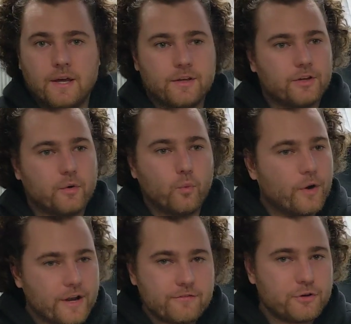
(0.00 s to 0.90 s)

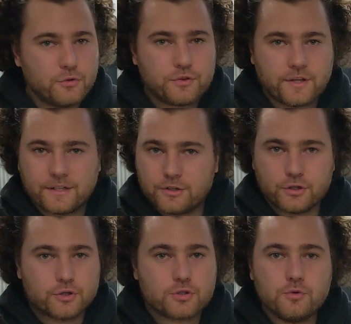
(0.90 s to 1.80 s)
Whatever you think,
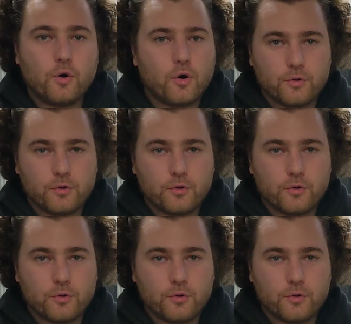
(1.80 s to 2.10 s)
you're too